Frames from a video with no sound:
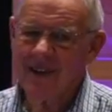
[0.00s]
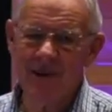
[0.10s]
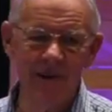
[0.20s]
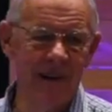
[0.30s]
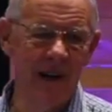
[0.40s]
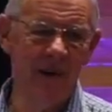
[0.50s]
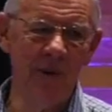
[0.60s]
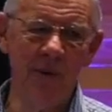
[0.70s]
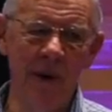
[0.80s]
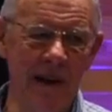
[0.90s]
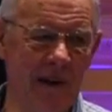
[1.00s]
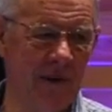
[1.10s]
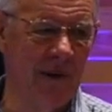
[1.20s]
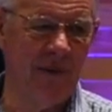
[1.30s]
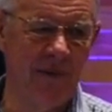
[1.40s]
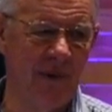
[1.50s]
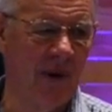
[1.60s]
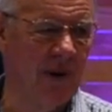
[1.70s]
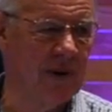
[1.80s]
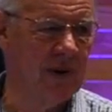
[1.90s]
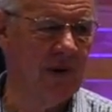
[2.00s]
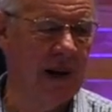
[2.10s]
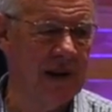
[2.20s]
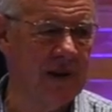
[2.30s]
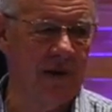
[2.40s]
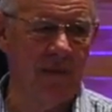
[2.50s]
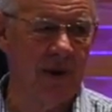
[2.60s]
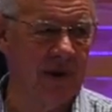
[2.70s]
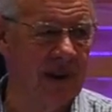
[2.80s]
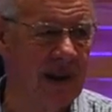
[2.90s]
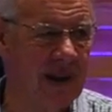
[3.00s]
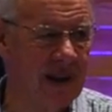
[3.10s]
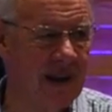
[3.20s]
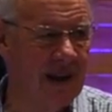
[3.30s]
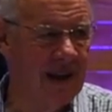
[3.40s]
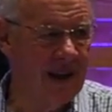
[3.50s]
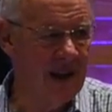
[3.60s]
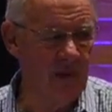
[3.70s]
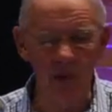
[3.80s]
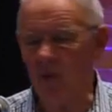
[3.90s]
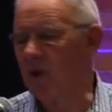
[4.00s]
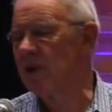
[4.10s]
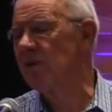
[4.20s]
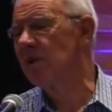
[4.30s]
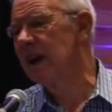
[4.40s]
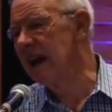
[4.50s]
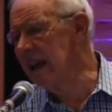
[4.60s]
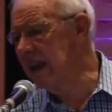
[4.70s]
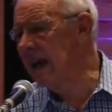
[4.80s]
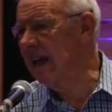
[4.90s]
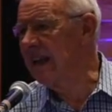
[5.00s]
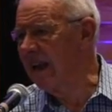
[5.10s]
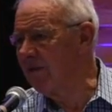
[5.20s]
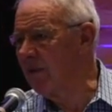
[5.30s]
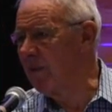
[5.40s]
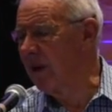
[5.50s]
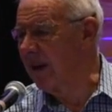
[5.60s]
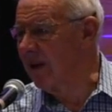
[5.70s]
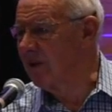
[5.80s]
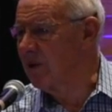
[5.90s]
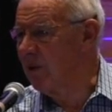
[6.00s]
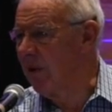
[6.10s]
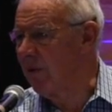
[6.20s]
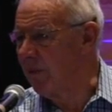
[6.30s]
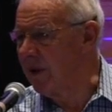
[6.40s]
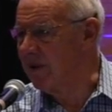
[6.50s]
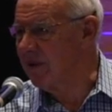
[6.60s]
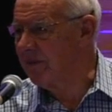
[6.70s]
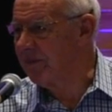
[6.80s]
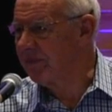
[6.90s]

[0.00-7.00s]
you'll know the wonder of God's grace and mercy and would want it for any and everybody else you ever meet.